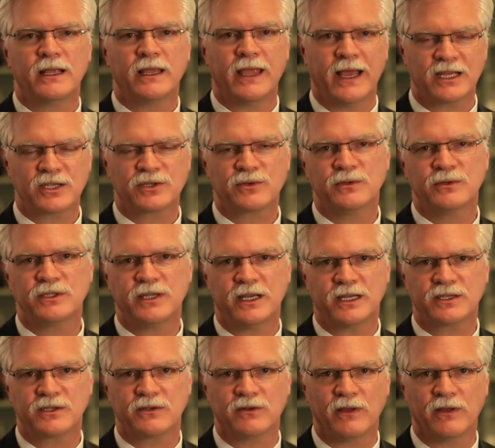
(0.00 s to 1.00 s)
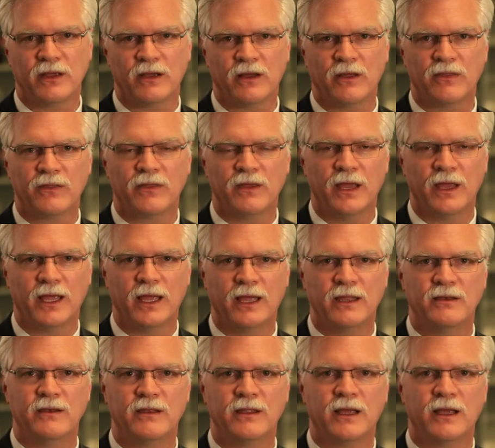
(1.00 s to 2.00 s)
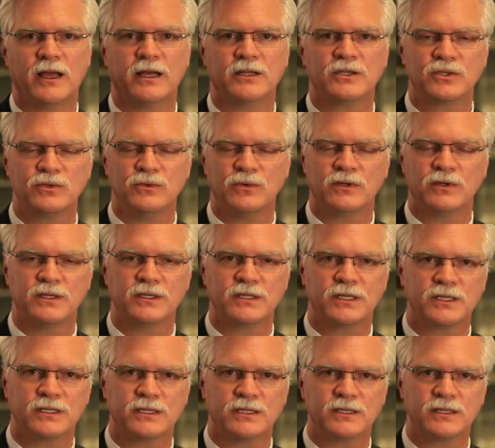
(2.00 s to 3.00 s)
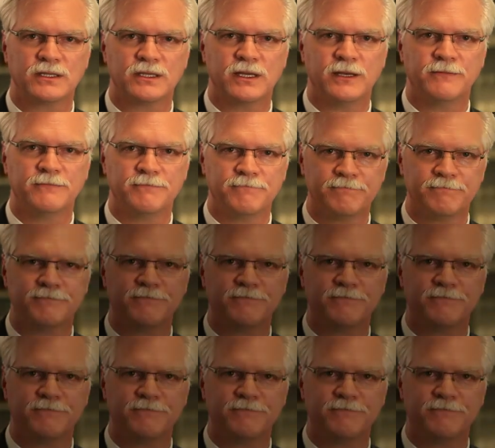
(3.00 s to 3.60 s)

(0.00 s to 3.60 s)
gastrointestinal health, and stool consistency.